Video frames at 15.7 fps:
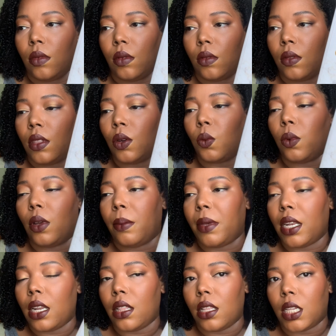
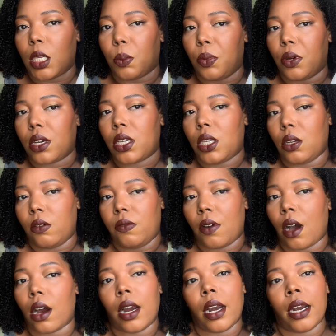women in this book so
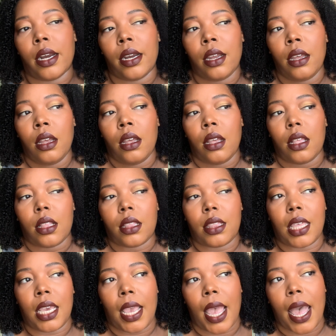far,
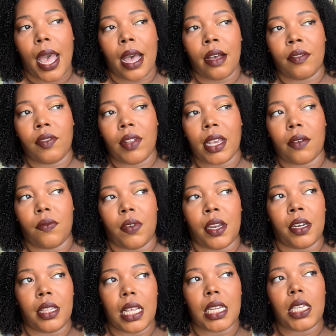they have like
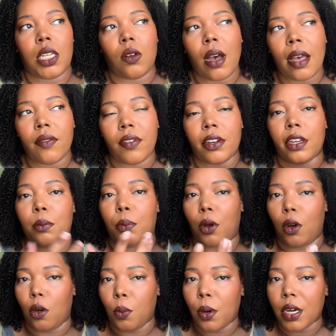they still have very
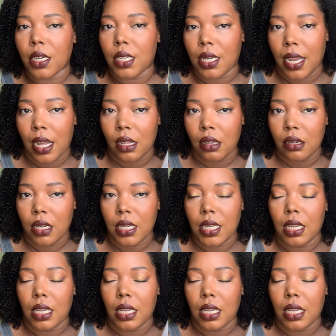bold personalities.